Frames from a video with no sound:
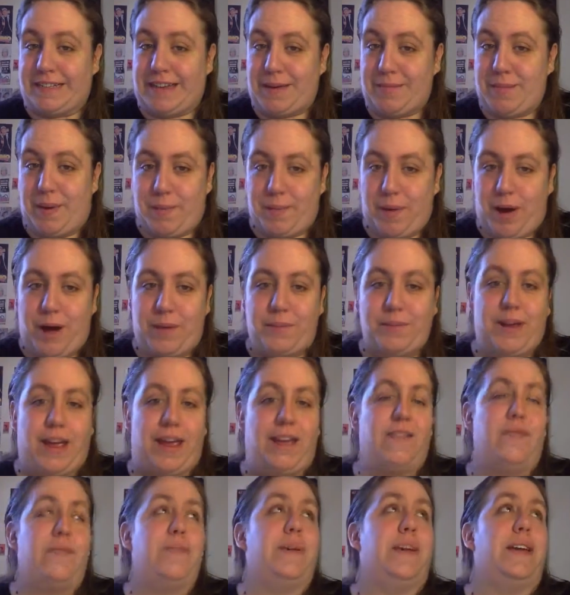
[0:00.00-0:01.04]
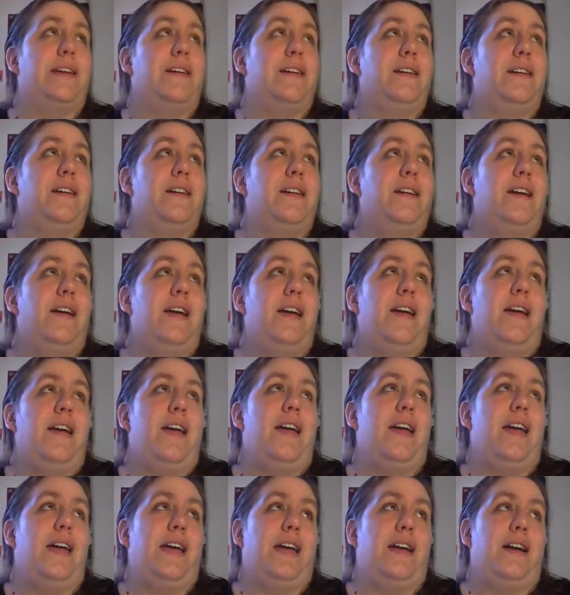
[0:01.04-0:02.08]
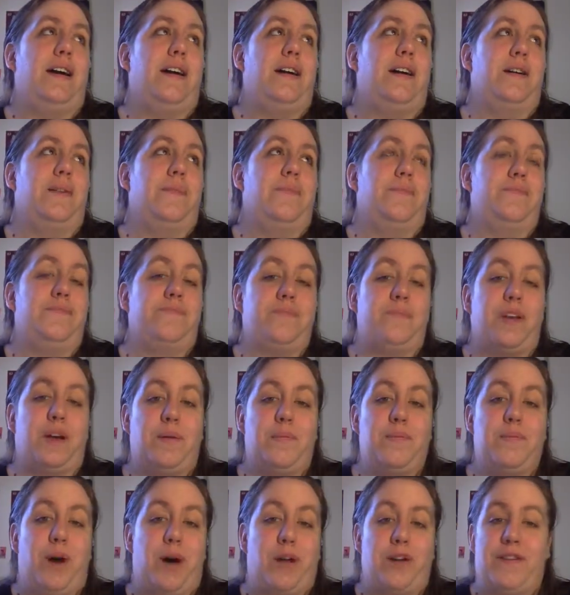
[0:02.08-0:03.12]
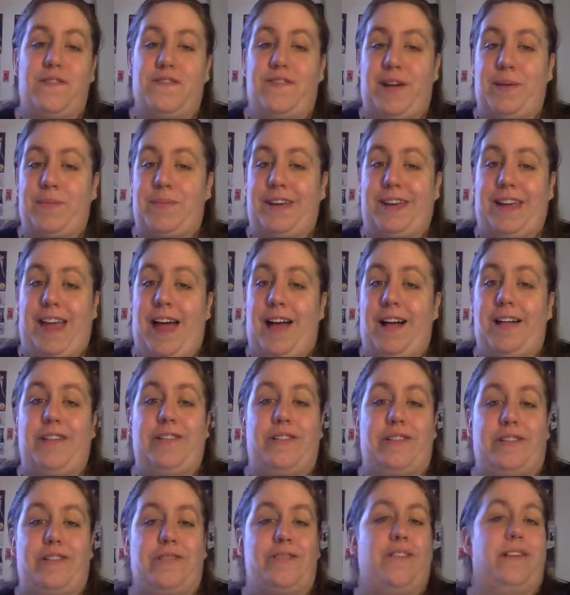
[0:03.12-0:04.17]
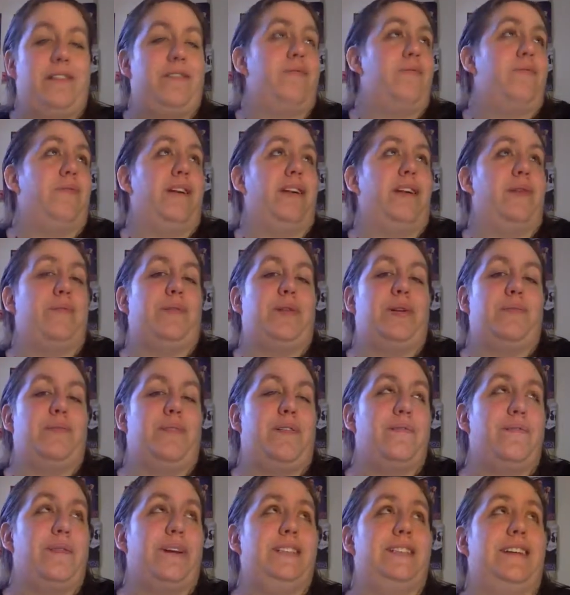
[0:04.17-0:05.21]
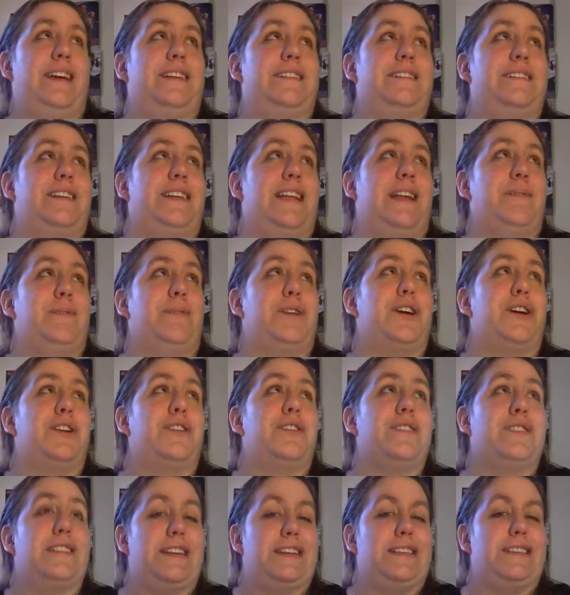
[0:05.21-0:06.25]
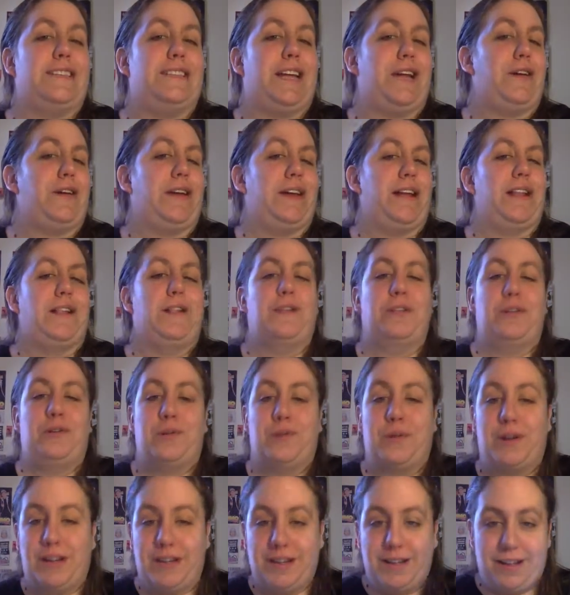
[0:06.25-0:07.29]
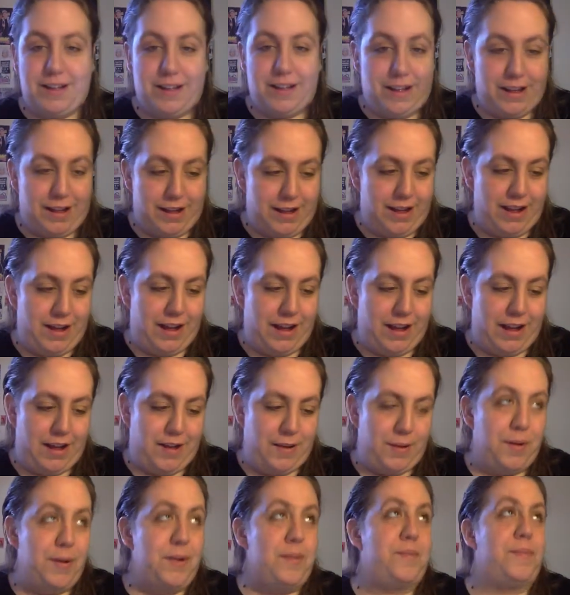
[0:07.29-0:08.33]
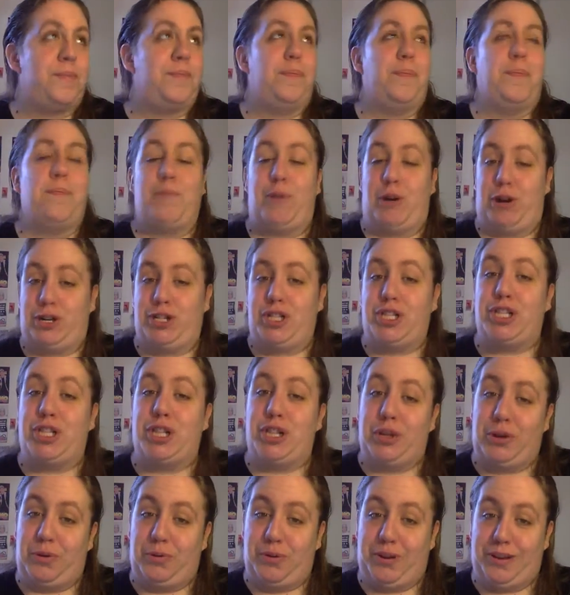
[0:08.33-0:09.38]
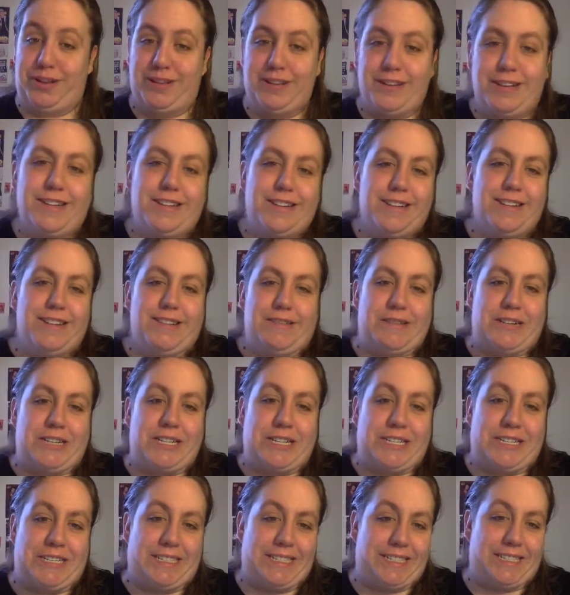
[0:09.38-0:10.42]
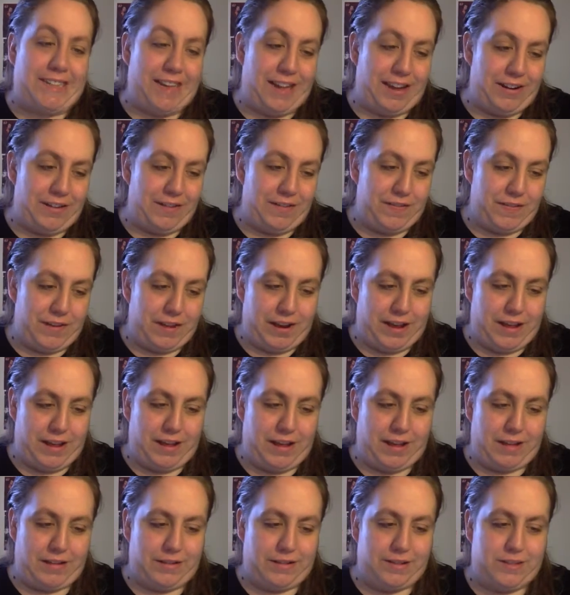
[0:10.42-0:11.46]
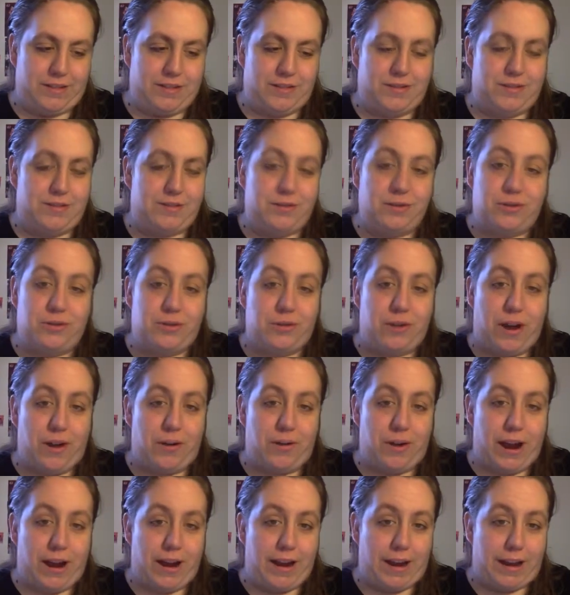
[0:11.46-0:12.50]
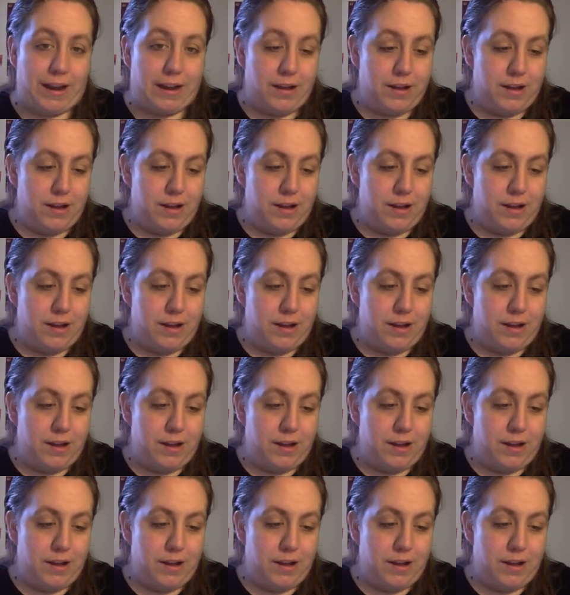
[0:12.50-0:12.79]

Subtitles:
Day, my mom gave me a Modern Family calendar that's right up here above my desk, and I'm currently staring at Luke. March is Luke, which is kind of fun. It's great writing.